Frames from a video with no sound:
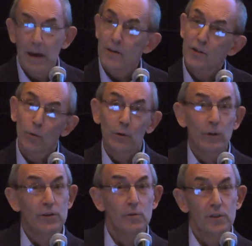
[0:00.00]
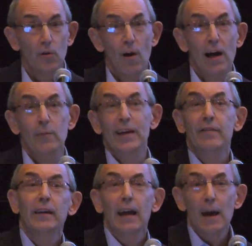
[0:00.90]
So we'd reduce crime
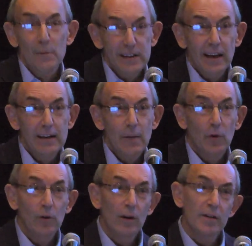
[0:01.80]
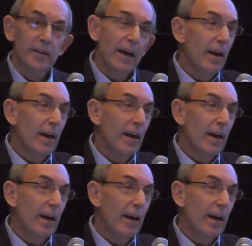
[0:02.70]
in the emptying neighborhoods,